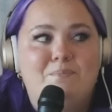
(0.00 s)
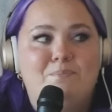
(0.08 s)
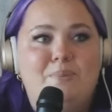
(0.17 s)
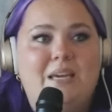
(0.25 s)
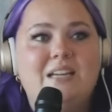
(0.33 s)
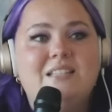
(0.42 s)

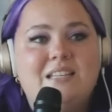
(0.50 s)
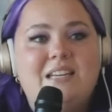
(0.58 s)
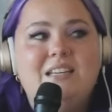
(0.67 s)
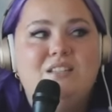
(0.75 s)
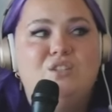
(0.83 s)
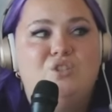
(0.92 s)
because it
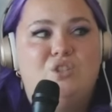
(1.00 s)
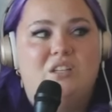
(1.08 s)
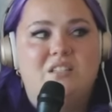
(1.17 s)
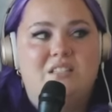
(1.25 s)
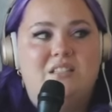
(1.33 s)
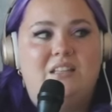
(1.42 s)
is
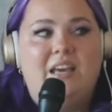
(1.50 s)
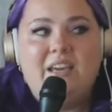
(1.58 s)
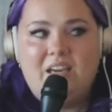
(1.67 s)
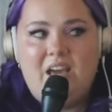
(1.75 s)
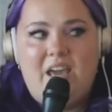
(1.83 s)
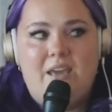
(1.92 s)
just
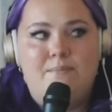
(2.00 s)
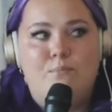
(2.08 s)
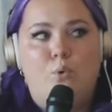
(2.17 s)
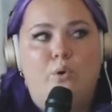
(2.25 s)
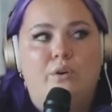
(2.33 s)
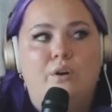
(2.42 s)
like a
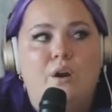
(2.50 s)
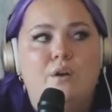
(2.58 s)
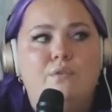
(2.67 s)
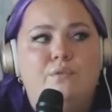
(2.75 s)
more